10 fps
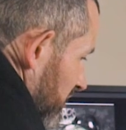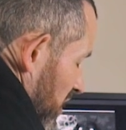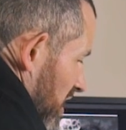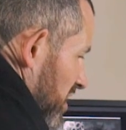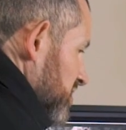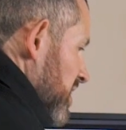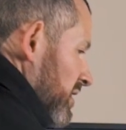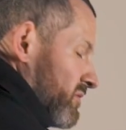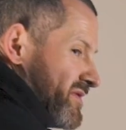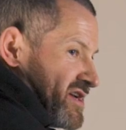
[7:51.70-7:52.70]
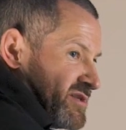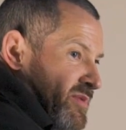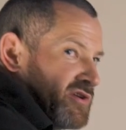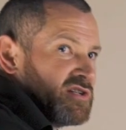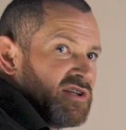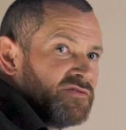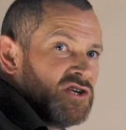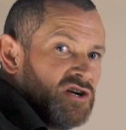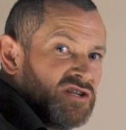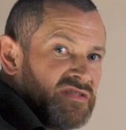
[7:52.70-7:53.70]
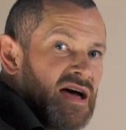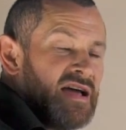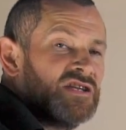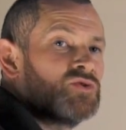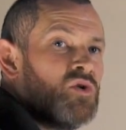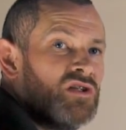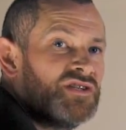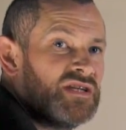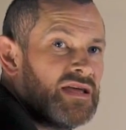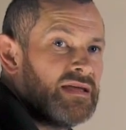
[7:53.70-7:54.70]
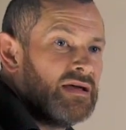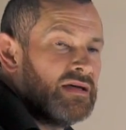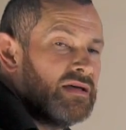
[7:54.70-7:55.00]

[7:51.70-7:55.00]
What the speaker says: of course, with these bundles, I've chosen the highest quality